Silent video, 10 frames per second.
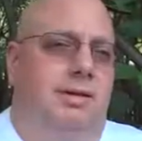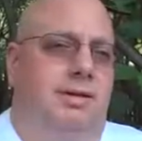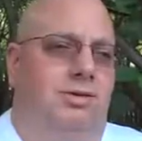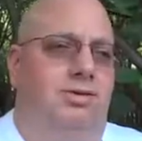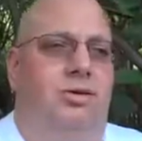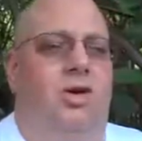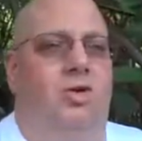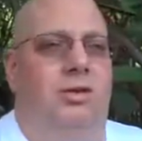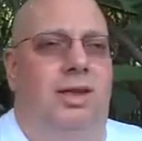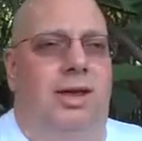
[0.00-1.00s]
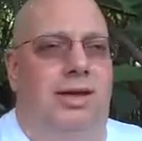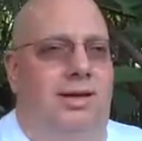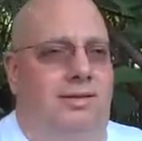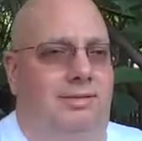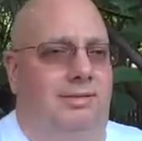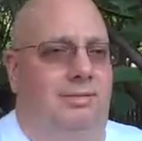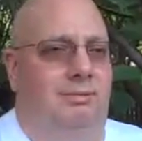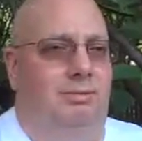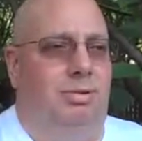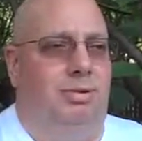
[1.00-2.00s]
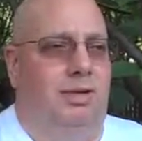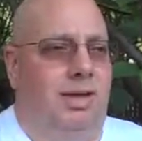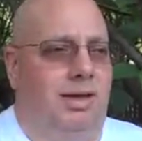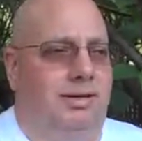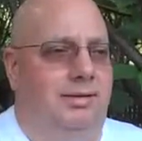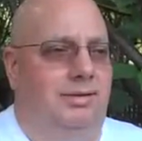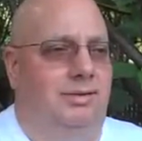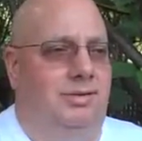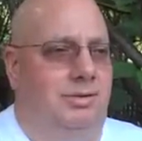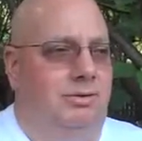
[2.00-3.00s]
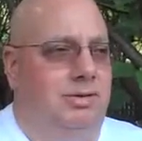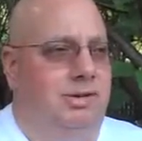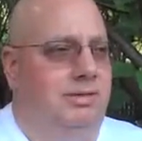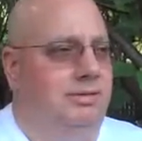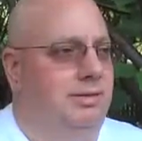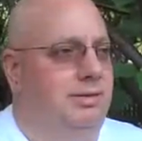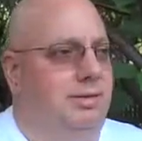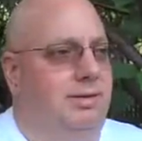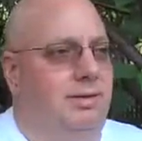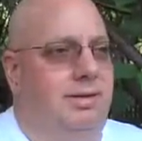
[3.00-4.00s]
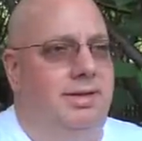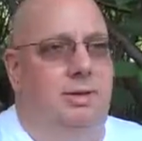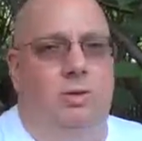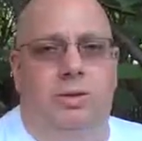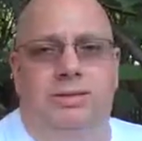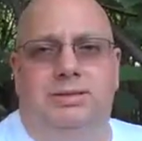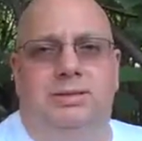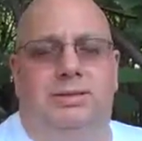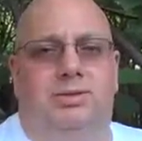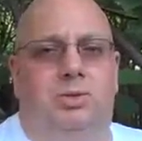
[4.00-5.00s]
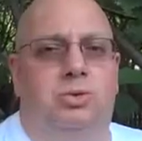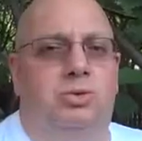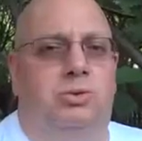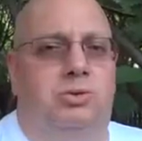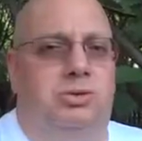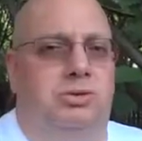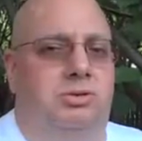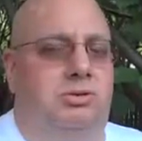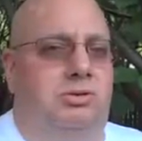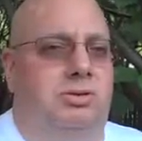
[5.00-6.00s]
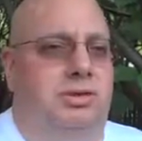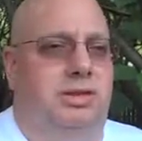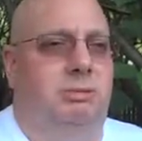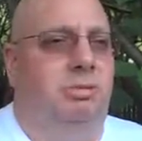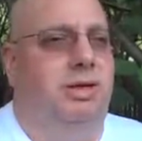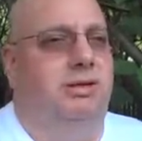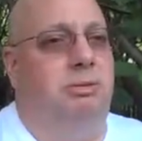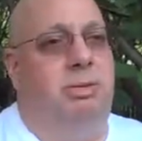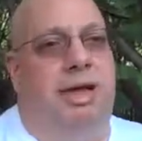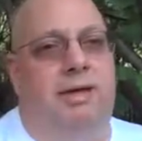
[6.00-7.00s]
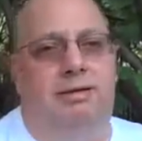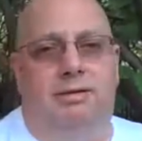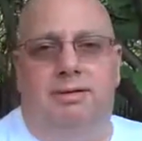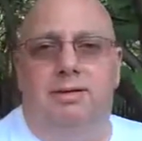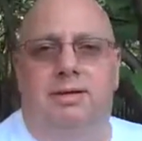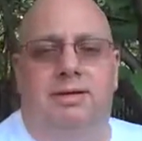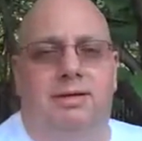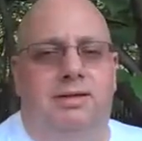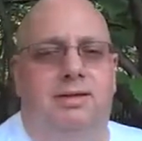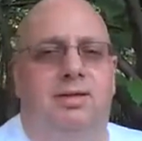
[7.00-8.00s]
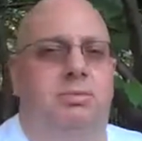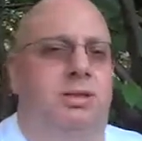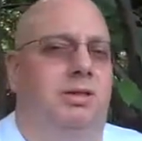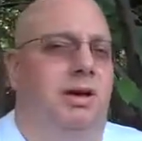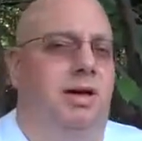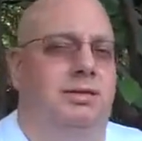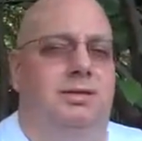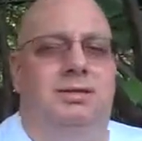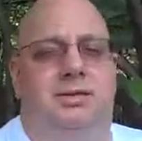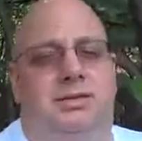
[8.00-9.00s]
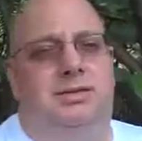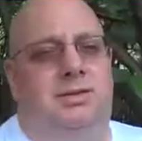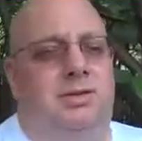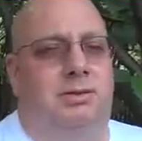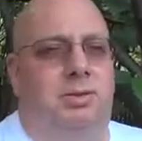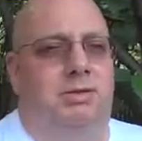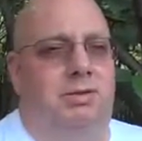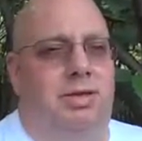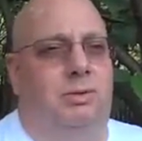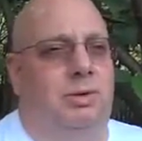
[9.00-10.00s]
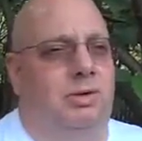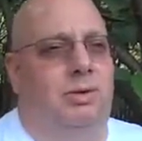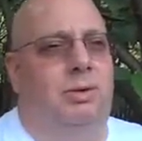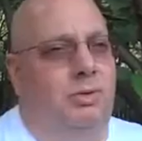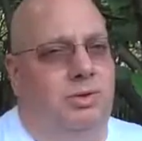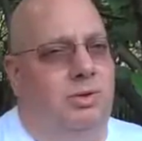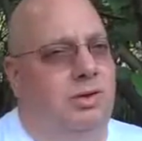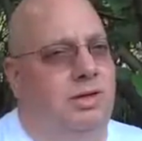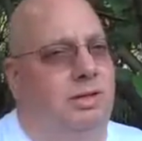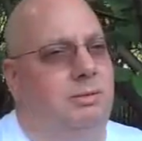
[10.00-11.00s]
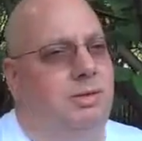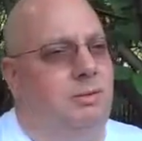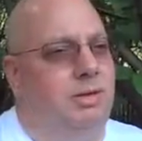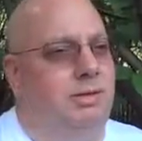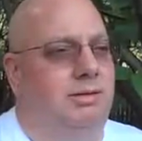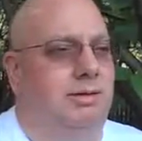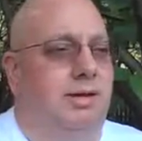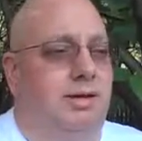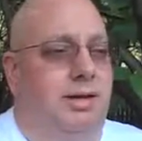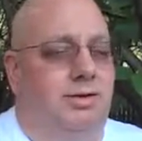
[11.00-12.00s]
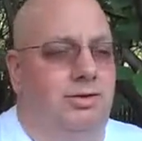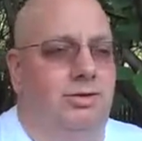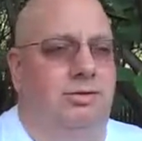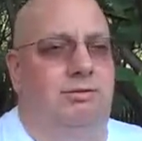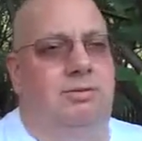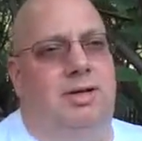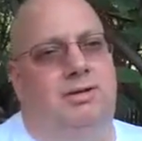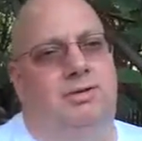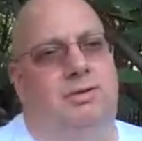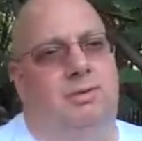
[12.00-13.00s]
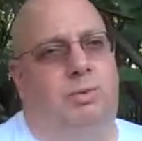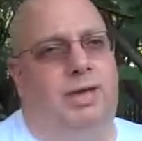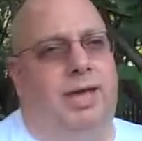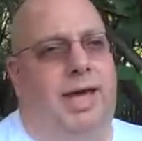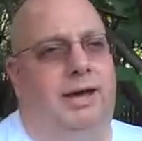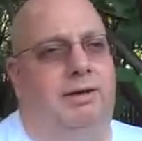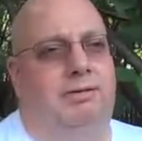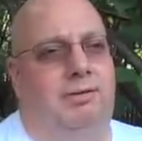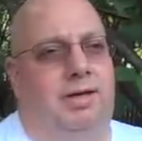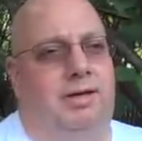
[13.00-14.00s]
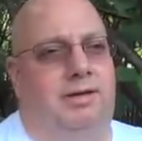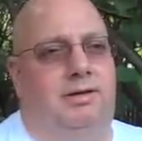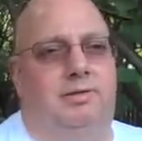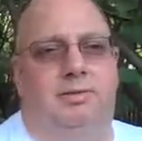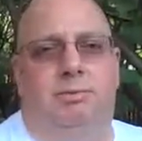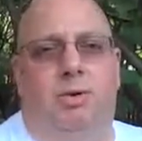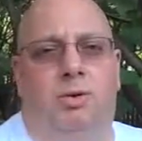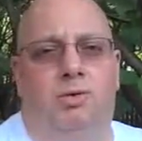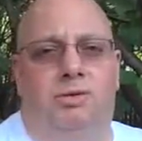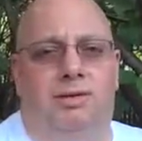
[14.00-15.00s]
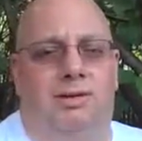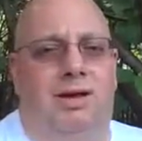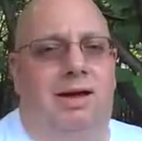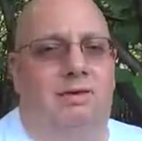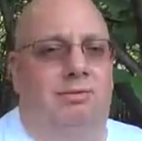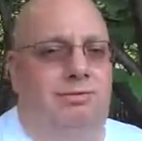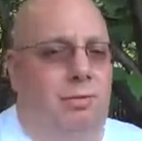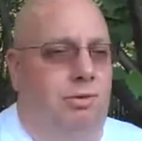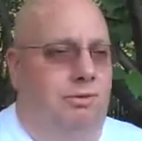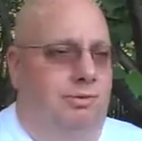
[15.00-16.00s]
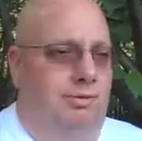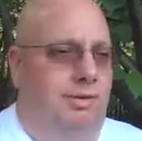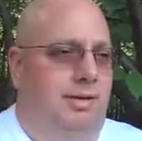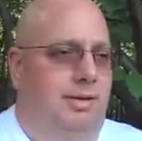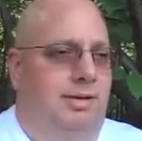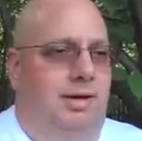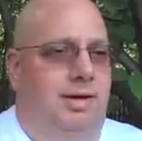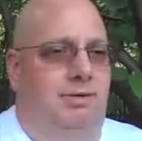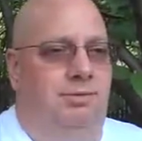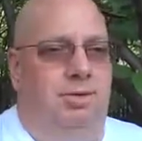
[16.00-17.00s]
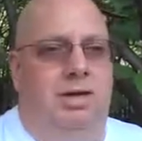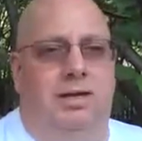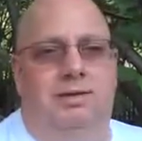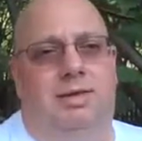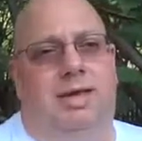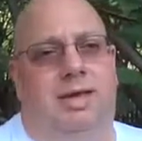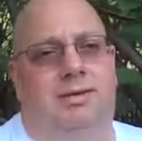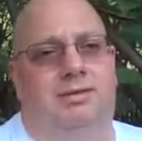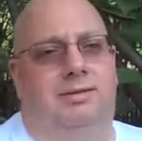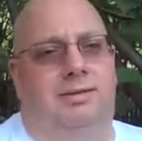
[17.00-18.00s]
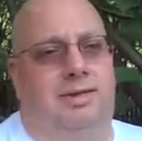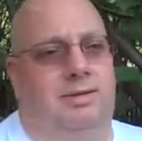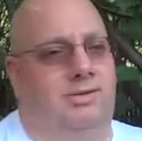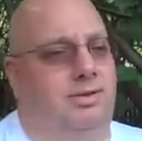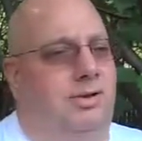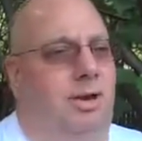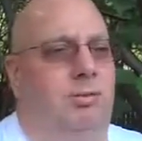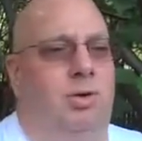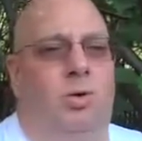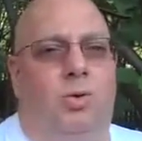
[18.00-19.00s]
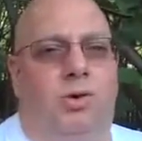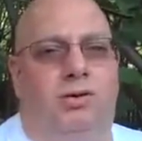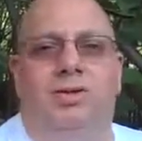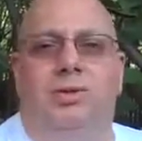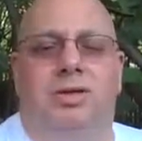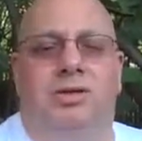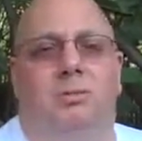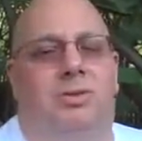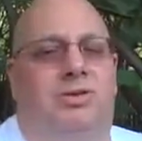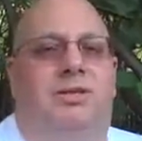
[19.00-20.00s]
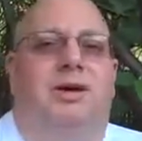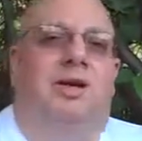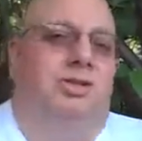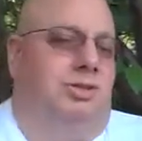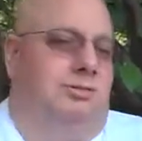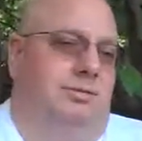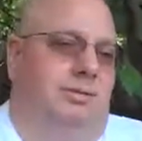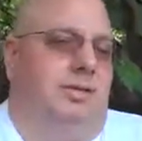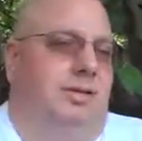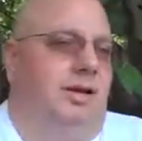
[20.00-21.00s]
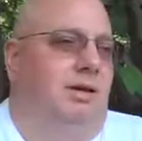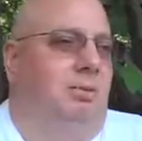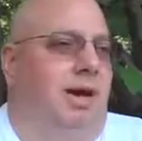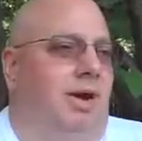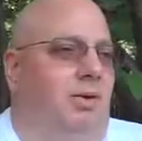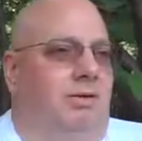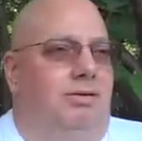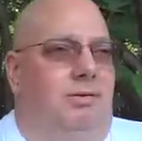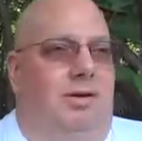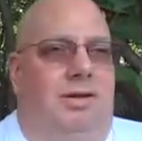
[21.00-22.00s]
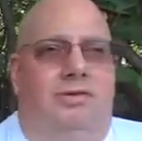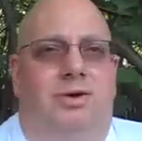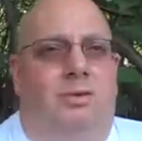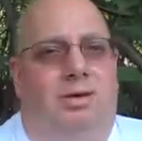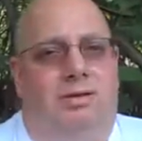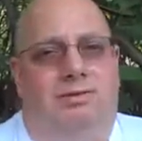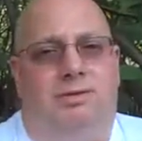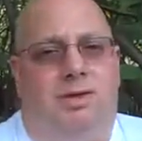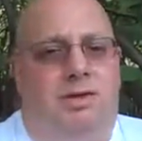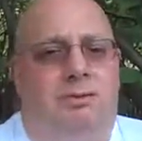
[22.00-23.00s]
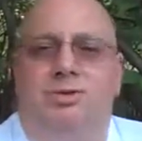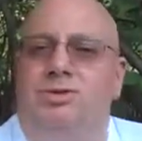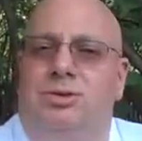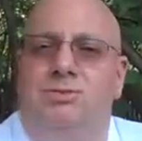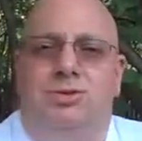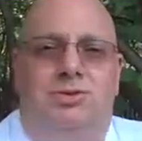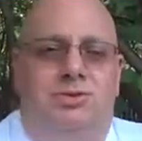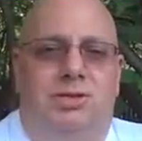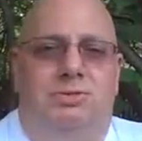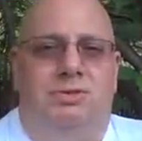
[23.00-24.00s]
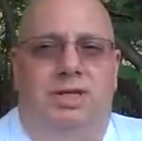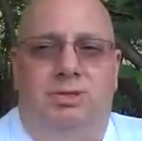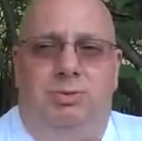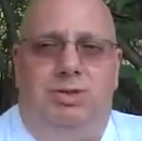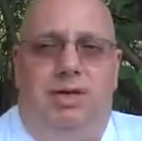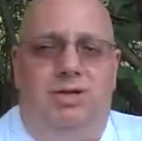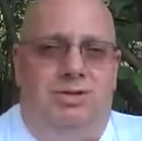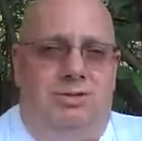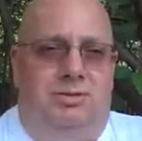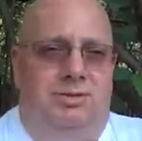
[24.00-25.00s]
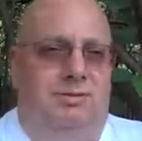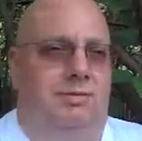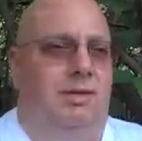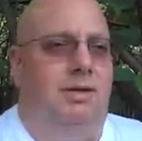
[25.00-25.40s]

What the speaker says: Now these are called lines, but line is only a linguistic tool used to imprint a pattern into human consciousness so that we think we know what we're talking about. Well, at a certain vector we have a supposed line of force. And if you cut that against a copper coil, you end up with induction and power. Well, that's all well and fine, but descriptions are never explanations.